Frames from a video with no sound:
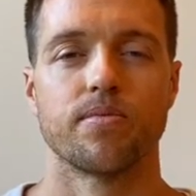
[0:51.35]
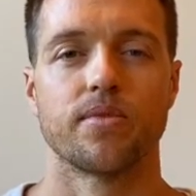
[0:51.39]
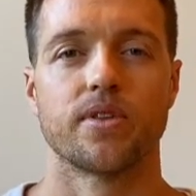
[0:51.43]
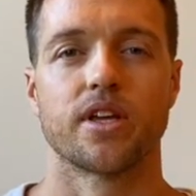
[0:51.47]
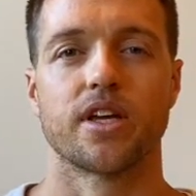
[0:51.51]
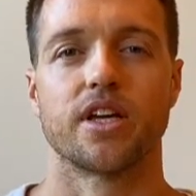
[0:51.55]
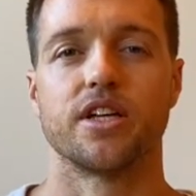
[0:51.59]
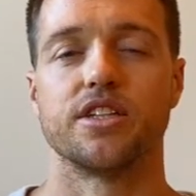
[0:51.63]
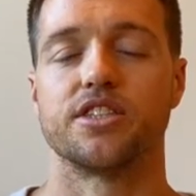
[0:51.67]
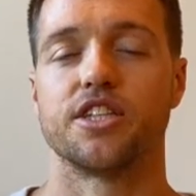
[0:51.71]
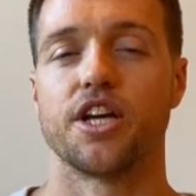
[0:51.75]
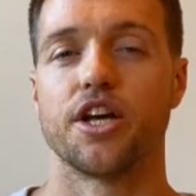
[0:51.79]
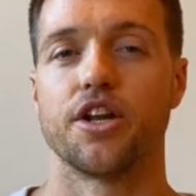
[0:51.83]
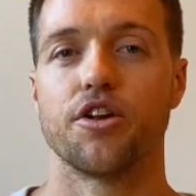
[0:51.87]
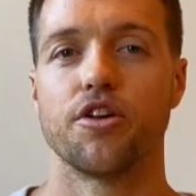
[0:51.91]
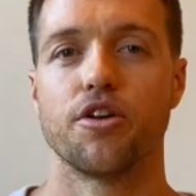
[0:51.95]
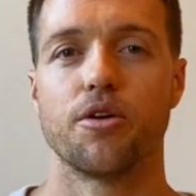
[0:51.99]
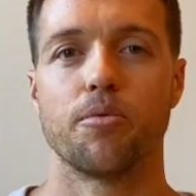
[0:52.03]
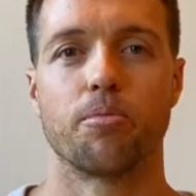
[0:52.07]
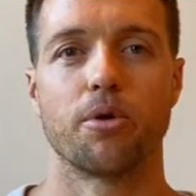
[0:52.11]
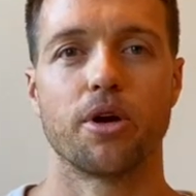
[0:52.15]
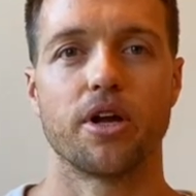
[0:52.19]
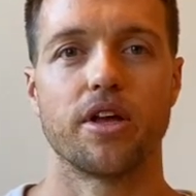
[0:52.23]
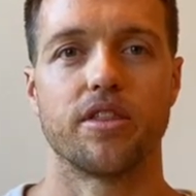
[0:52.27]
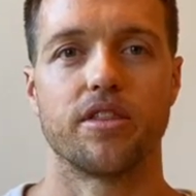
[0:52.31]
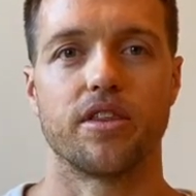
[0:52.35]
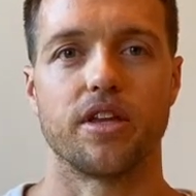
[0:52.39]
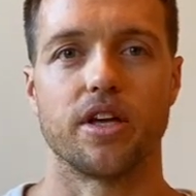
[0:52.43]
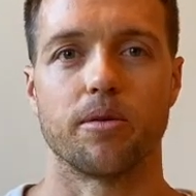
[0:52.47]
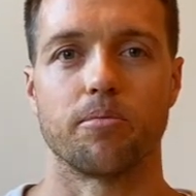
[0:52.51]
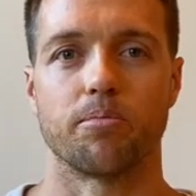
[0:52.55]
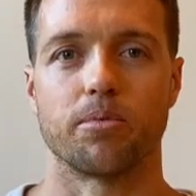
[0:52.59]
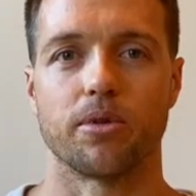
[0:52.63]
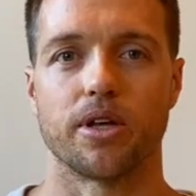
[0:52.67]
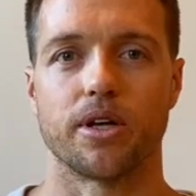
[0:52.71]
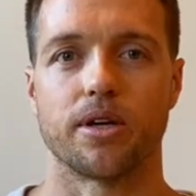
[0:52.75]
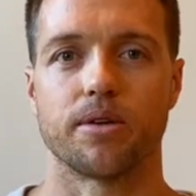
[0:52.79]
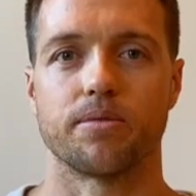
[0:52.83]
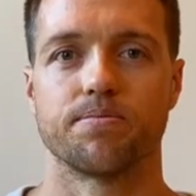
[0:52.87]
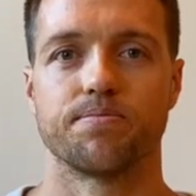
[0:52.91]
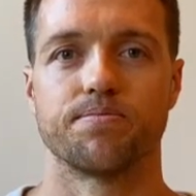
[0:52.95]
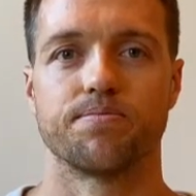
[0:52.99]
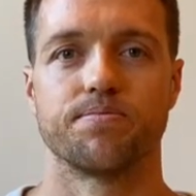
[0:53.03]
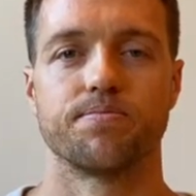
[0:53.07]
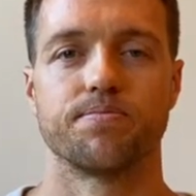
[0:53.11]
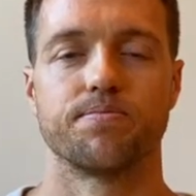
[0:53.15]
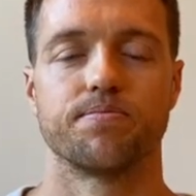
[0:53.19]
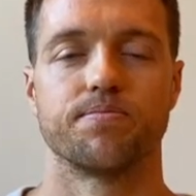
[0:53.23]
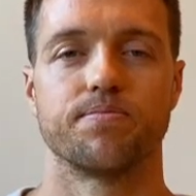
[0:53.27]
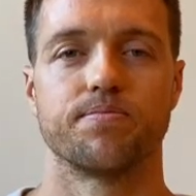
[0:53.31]
Continue to breathe deeply.
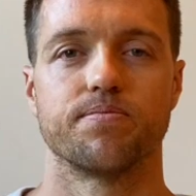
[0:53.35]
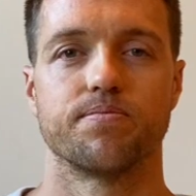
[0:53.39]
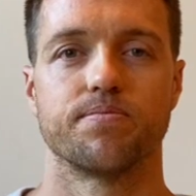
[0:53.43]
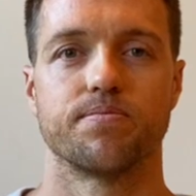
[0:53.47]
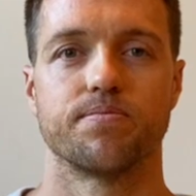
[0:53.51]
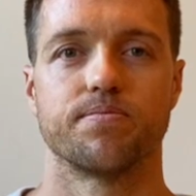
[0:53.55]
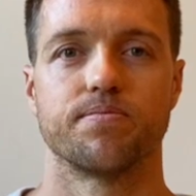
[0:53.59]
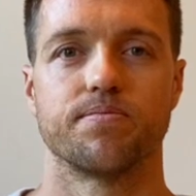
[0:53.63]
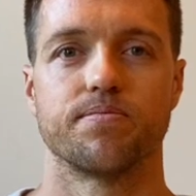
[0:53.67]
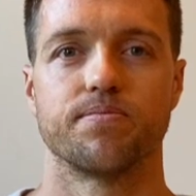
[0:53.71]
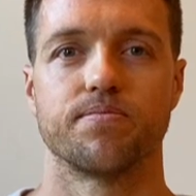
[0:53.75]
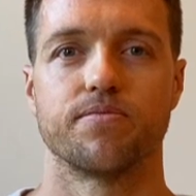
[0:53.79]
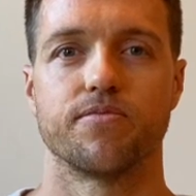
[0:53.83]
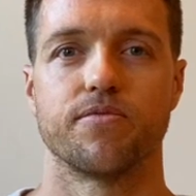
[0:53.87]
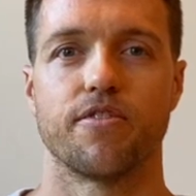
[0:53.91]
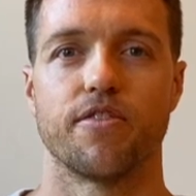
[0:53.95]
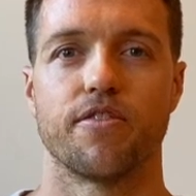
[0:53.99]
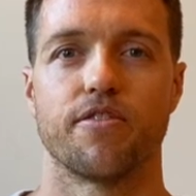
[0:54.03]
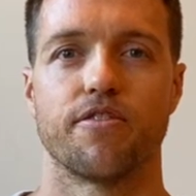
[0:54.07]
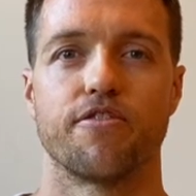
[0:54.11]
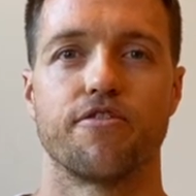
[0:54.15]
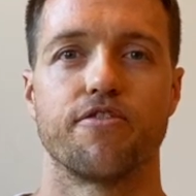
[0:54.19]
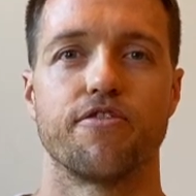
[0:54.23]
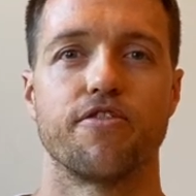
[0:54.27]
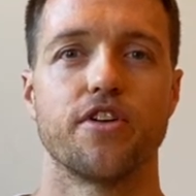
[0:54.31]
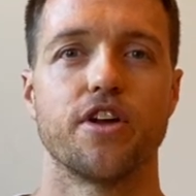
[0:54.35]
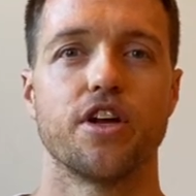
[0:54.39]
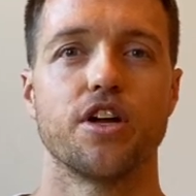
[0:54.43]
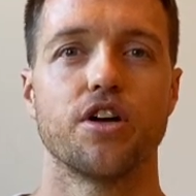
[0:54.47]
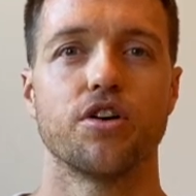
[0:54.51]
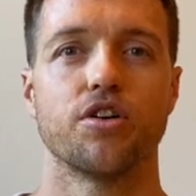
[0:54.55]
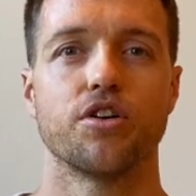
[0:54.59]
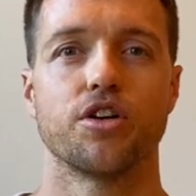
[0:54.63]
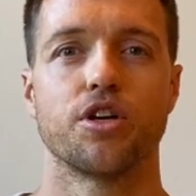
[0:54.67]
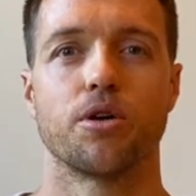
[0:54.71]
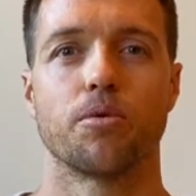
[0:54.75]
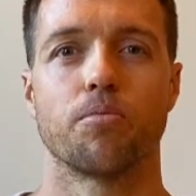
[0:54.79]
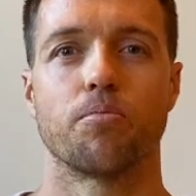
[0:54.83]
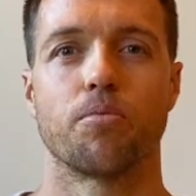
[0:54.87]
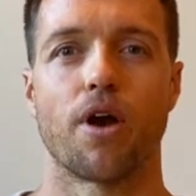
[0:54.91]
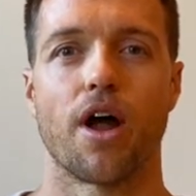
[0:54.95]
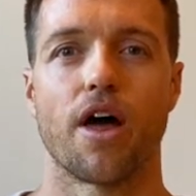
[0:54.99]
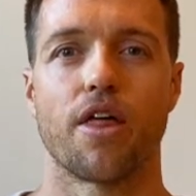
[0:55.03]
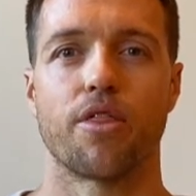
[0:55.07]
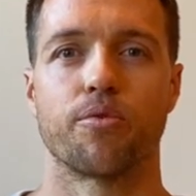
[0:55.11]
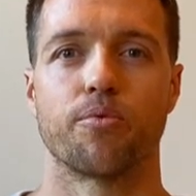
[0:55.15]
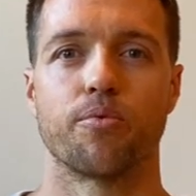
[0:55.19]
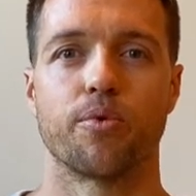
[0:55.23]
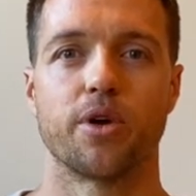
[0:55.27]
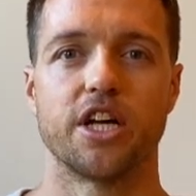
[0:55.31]
Feel your
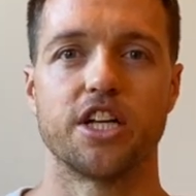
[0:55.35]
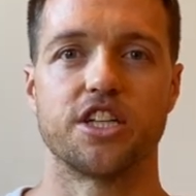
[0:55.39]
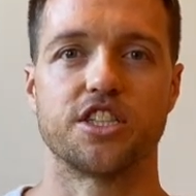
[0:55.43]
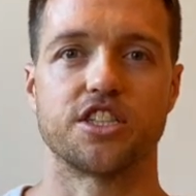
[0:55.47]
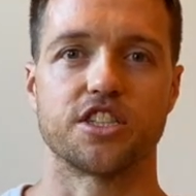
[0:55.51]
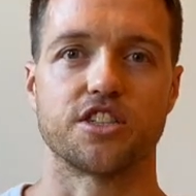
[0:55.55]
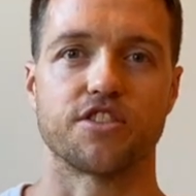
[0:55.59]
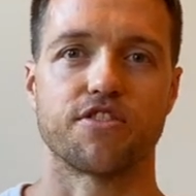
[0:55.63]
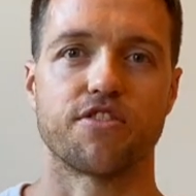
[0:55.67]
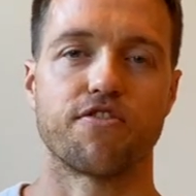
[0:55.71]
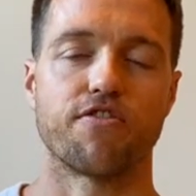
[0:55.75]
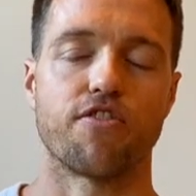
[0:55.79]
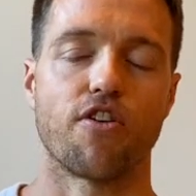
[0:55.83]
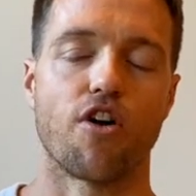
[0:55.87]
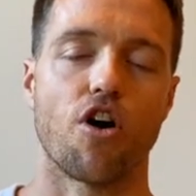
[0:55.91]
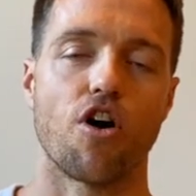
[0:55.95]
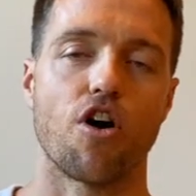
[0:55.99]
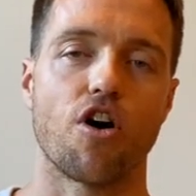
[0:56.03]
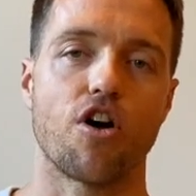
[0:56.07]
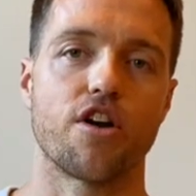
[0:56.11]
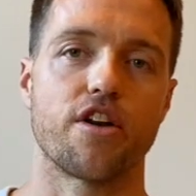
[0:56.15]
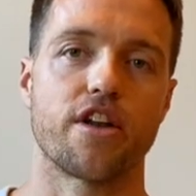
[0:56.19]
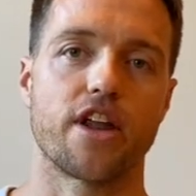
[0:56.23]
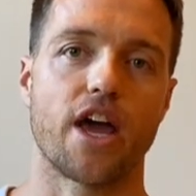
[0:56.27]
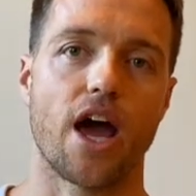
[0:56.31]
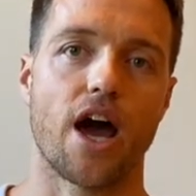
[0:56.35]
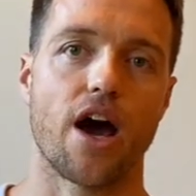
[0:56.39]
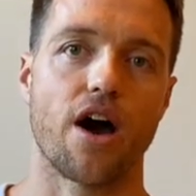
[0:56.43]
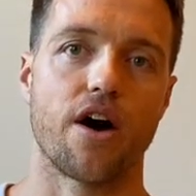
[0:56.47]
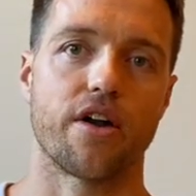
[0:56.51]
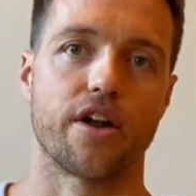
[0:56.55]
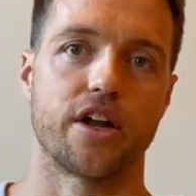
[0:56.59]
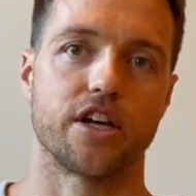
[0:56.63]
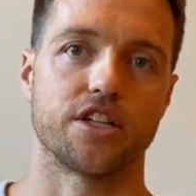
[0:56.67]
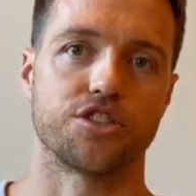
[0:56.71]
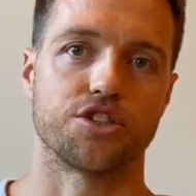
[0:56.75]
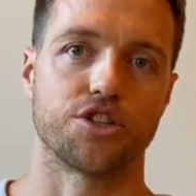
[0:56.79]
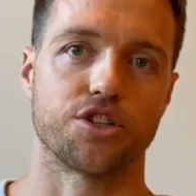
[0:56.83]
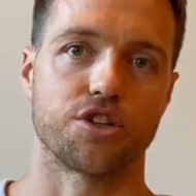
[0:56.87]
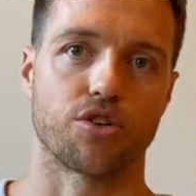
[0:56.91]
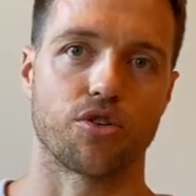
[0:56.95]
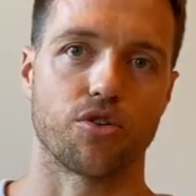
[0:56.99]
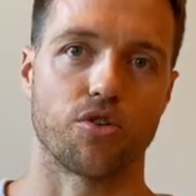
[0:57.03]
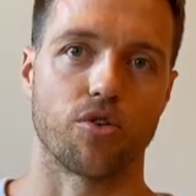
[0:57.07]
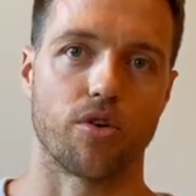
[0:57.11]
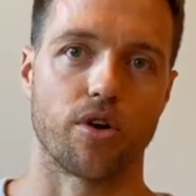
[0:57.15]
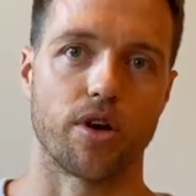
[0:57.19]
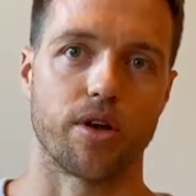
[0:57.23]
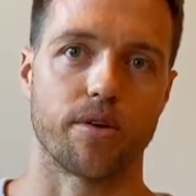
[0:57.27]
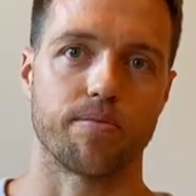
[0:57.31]
breath reach as far down as your
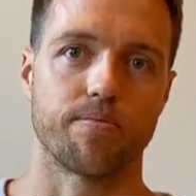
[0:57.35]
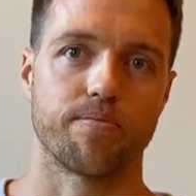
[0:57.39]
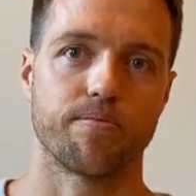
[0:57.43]
groin.